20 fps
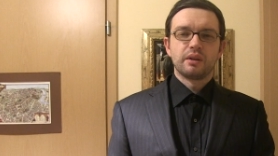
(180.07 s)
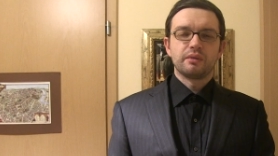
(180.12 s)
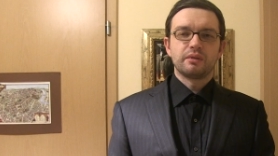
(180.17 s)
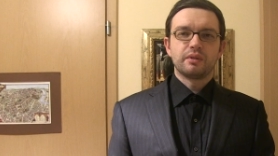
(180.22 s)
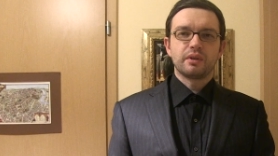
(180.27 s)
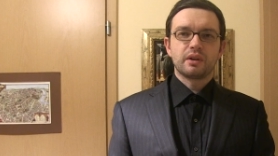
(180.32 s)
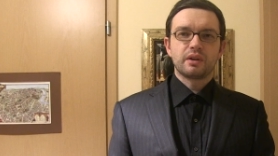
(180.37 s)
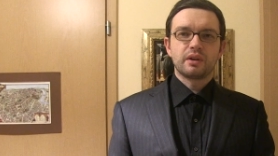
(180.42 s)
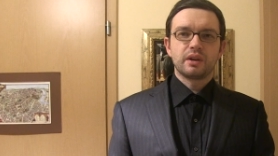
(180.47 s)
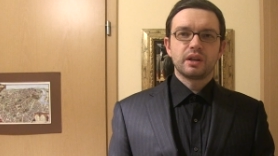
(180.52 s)

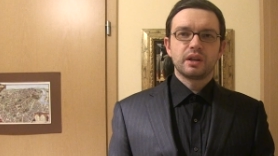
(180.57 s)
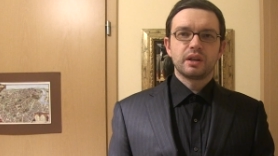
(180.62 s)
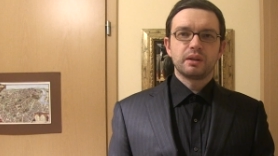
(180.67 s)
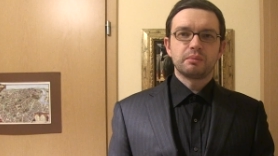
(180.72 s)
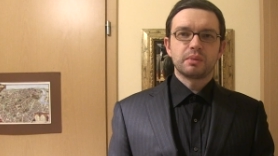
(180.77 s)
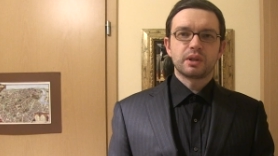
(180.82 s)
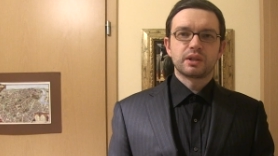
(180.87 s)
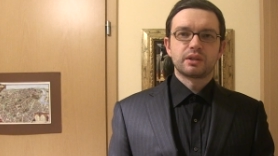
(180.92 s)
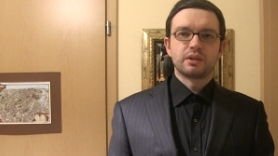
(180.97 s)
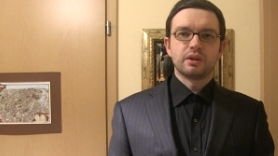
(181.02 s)
very
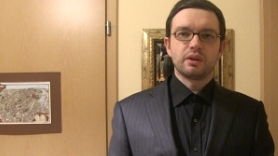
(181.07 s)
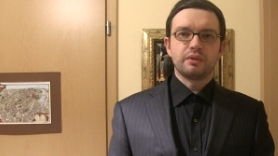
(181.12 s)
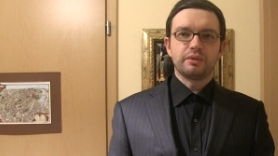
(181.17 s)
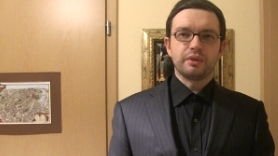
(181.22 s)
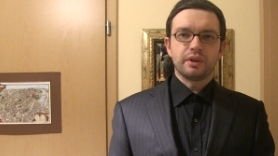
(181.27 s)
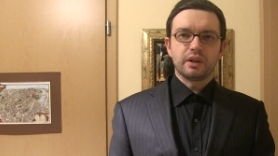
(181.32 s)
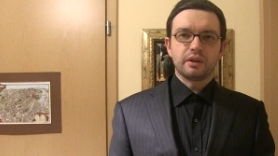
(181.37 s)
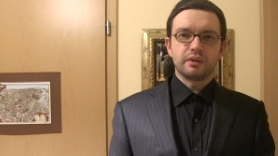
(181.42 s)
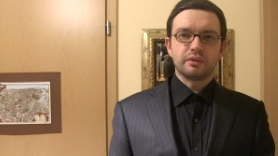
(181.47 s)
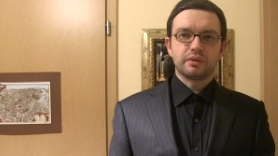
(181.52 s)

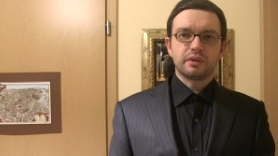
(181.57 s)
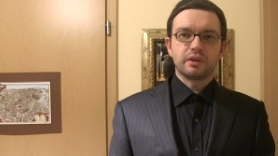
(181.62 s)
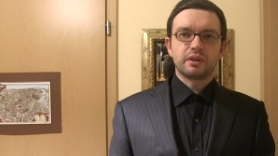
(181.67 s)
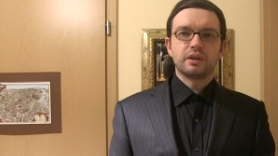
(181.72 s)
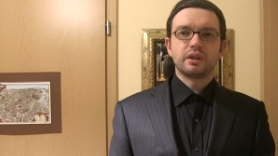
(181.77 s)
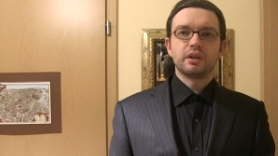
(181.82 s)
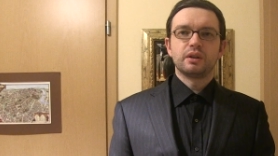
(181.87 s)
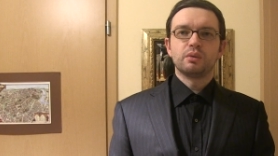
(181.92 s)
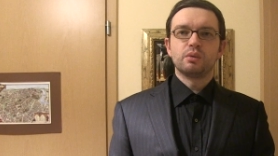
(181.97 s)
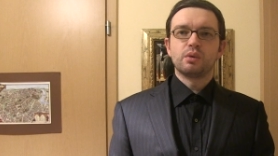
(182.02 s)
Mazovian,
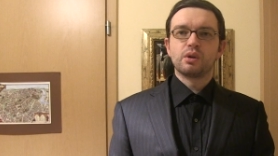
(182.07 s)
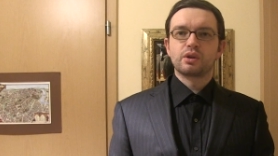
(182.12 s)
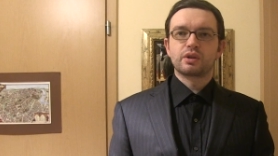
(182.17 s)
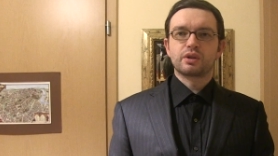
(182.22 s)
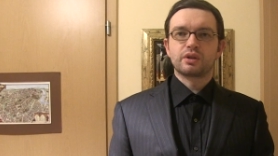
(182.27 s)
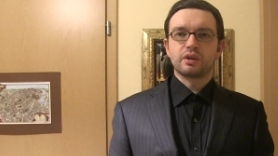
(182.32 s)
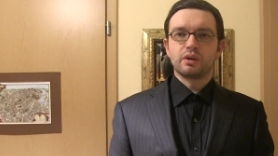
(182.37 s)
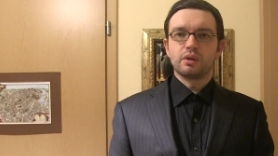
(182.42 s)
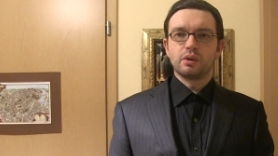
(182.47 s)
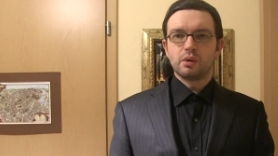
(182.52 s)
very
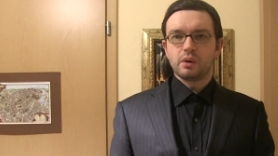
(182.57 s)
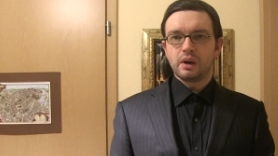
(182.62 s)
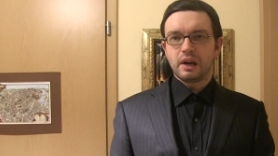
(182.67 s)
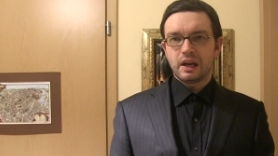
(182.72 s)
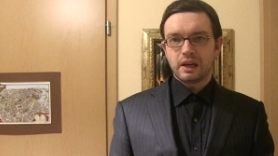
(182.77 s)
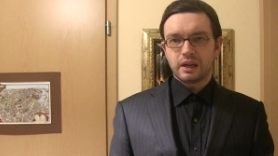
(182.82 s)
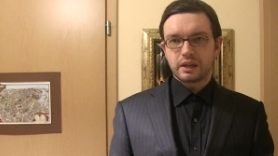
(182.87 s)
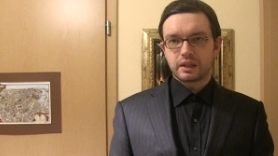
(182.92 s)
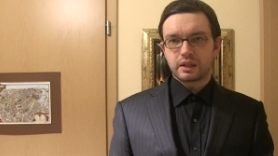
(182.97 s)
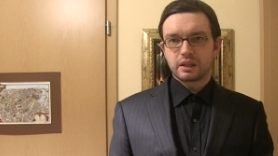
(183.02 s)

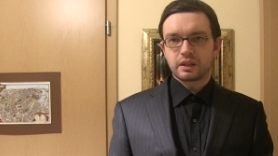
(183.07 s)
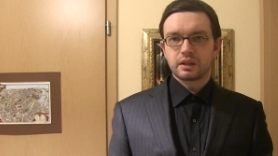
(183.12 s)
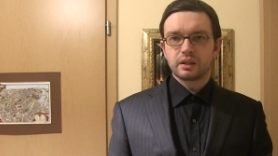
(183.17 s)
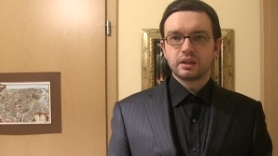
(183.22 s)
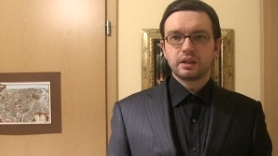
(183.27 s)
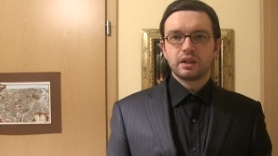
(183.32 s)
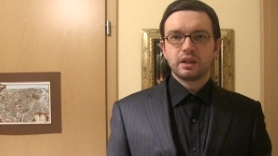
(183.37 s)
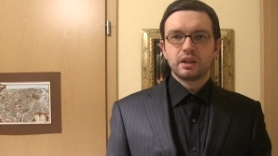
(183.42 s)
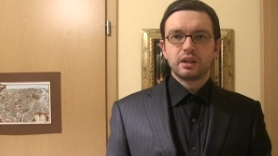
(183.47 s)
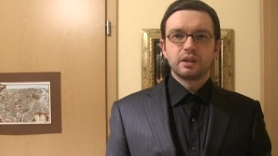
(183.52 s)
Warsaw-like.
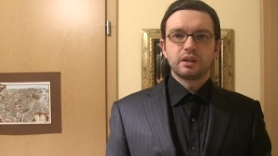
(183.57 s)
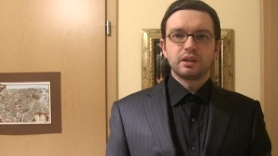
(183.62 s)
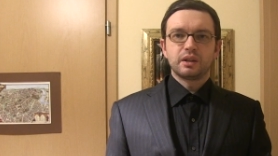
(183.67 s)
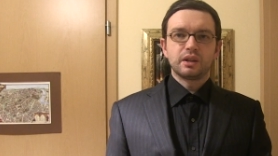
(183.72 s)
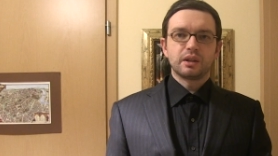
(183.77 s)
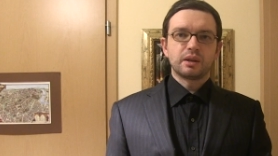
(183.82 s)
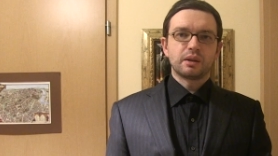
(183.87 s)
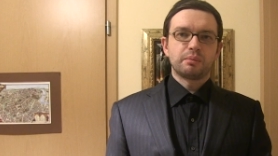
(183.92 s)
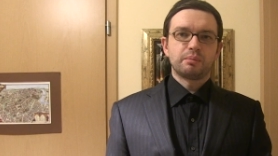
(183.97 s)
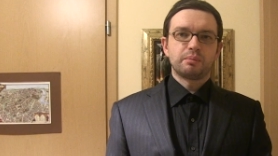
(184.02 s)

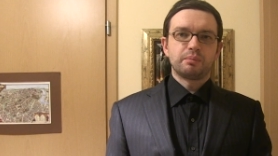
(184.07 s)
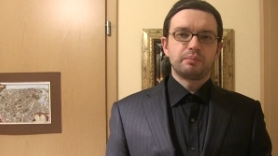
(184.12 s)
The